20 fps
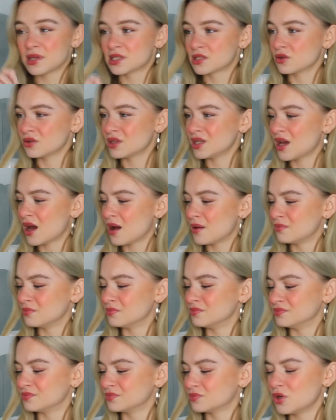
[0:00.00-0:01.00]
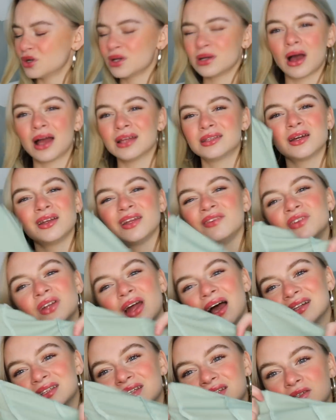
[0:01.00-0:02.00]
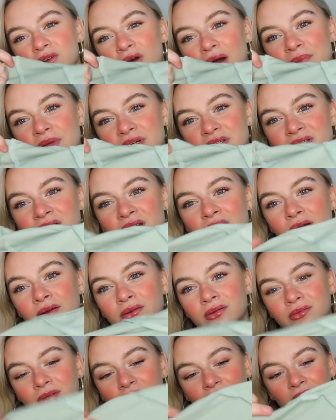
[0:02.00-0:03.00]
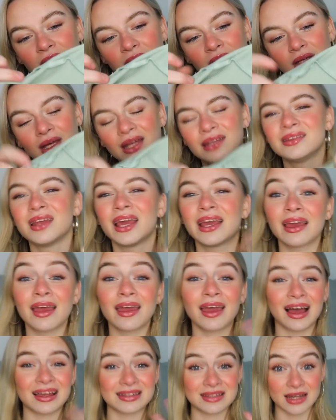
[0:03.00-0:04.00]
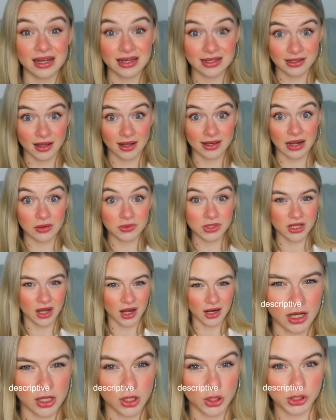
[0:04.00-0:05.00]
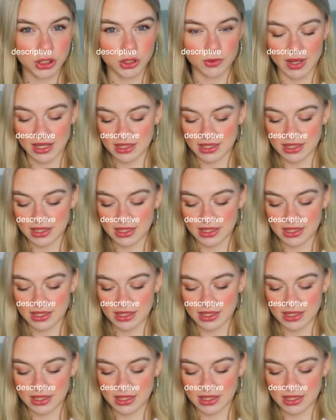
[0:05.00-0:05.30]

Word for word: It's got the, um, what, I don't even know how to describe it. You know, the, it, it, it has an inside out kind of look to it.